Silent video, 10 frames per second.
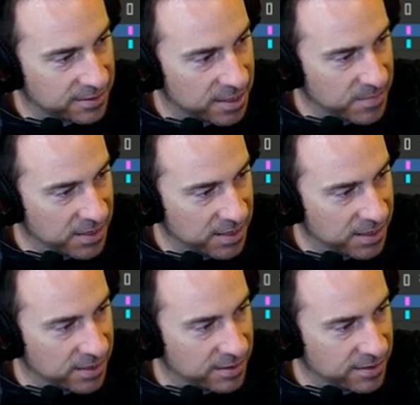I'll come in
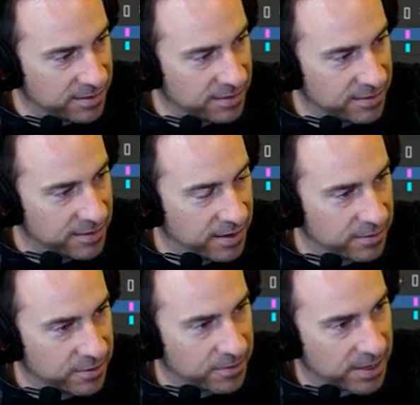here and
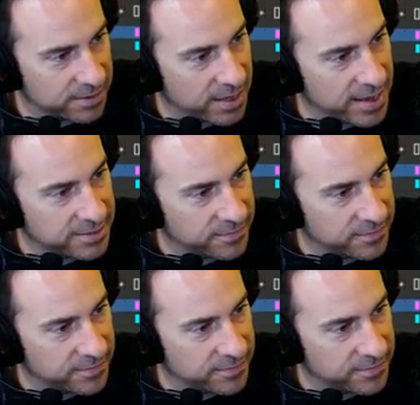I'll create all kinds